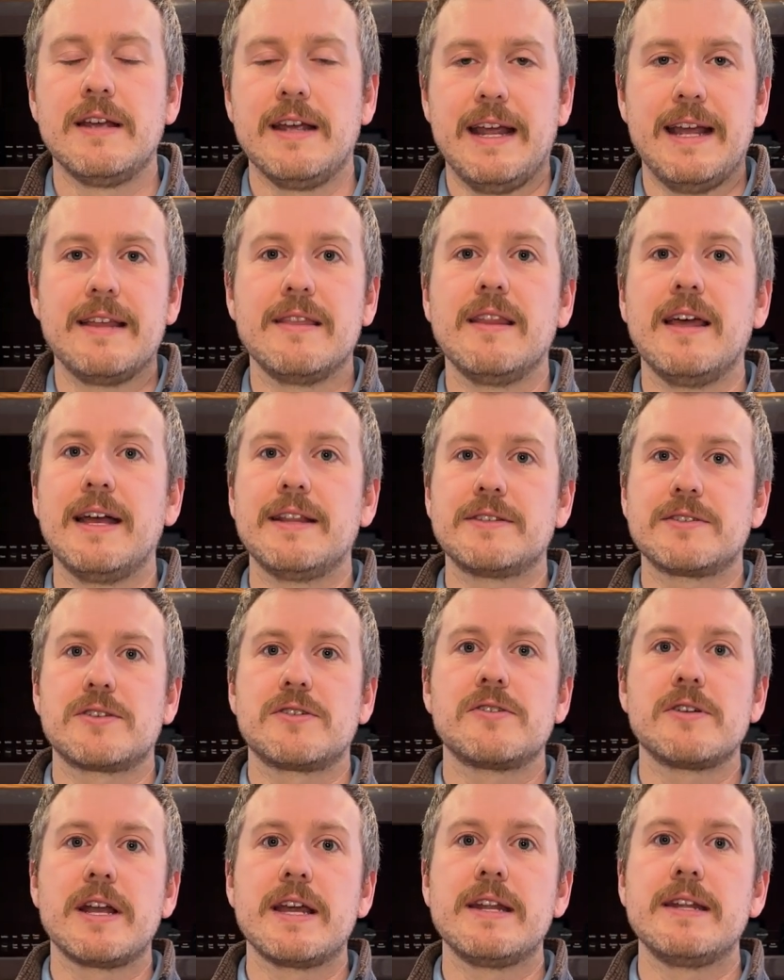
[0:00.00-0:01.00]
and that's
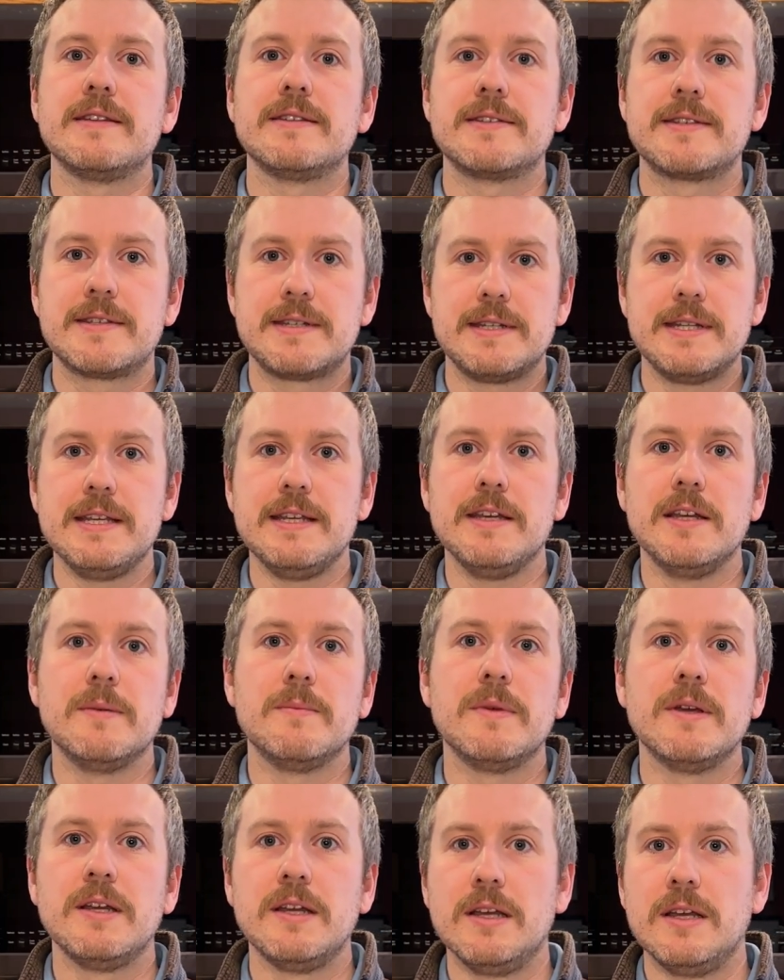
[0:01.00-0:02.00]
creating
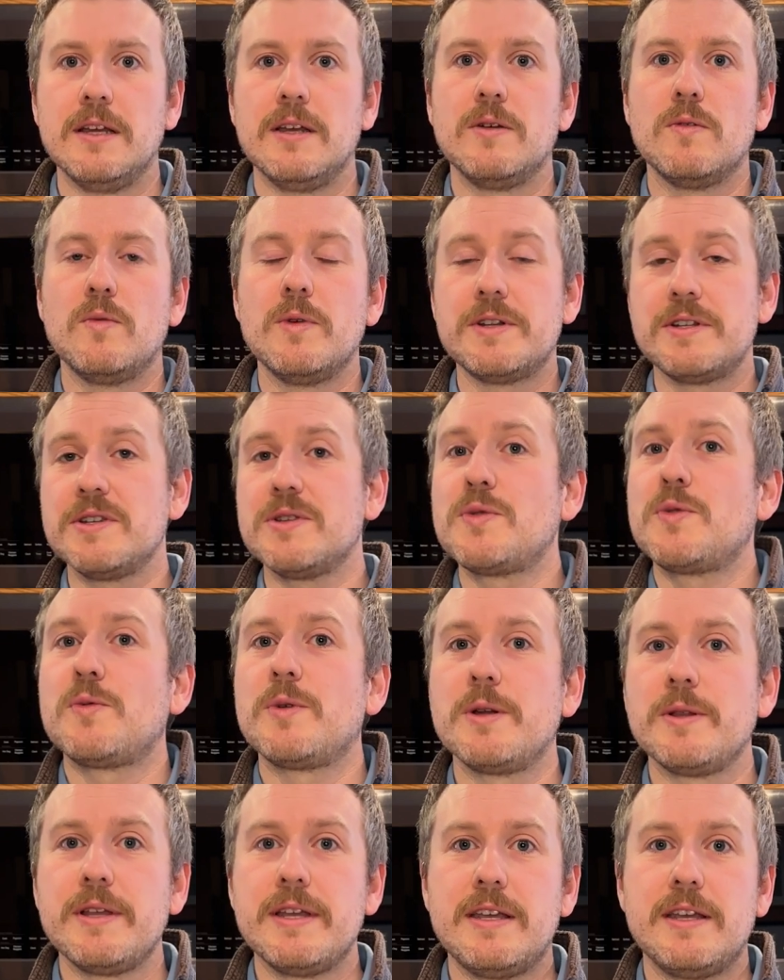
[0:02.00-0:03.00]
steam, which is
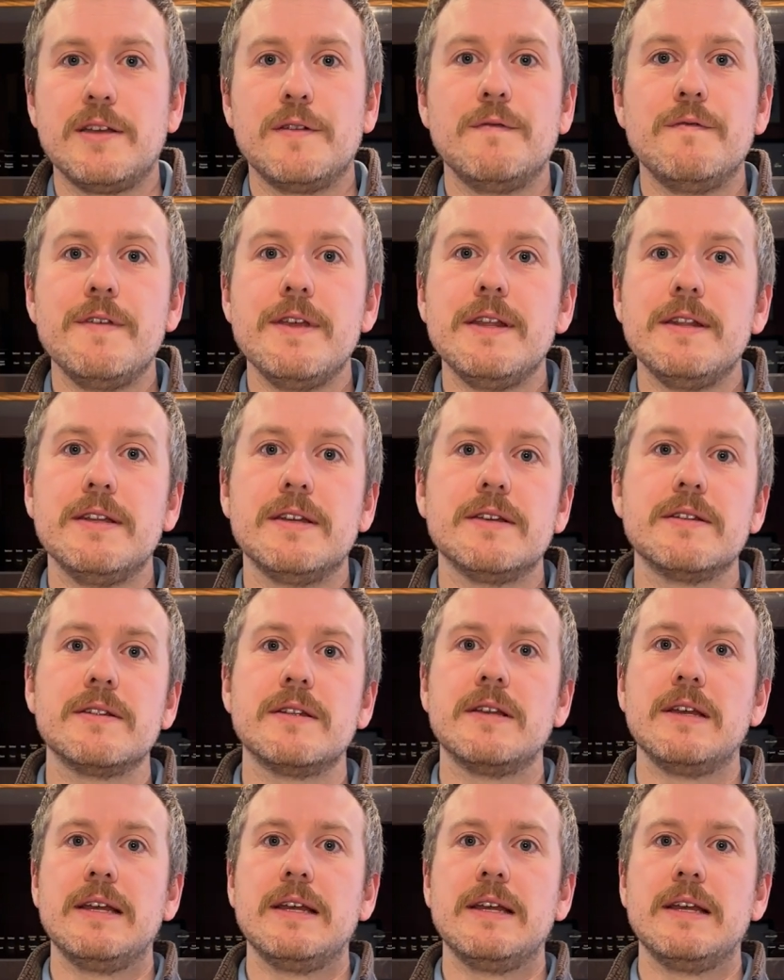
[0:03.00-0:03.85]
really convenient.